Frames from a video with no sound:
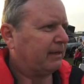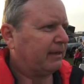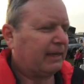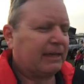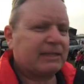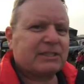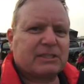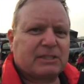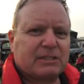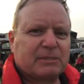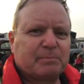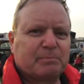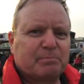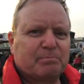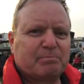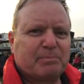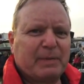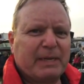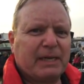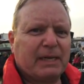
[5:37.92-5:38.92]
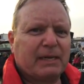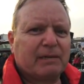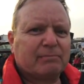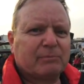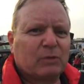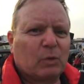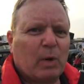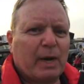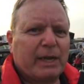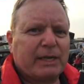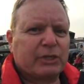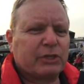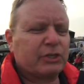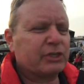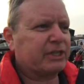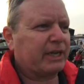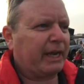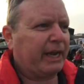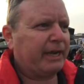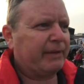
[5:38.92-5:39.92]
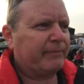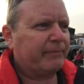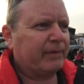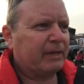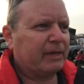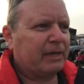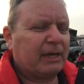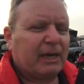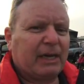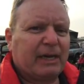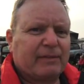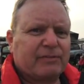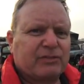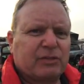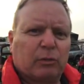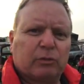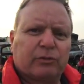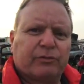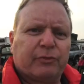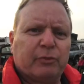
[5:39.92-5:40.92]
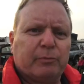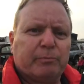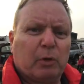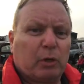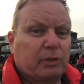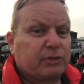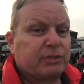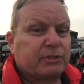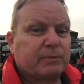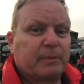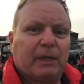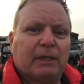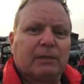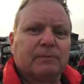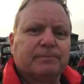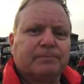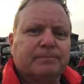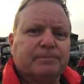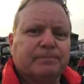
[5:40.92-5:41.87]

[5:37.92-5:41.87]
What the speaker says: that's been quite a good day, and I've sold a few books as well.